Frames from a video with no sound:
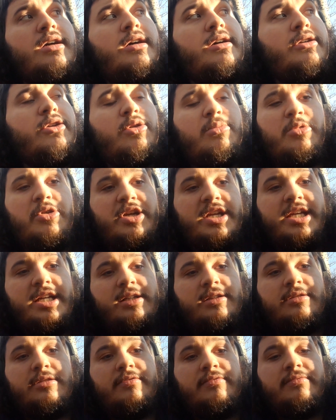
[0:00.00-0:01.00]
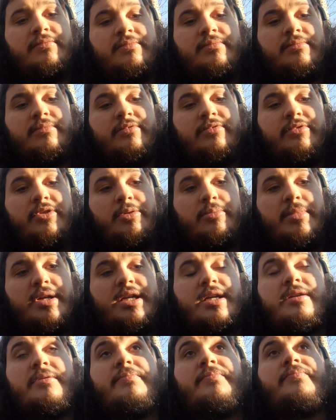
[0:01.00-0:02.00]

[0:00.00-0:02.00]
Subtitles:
No more guilt for me.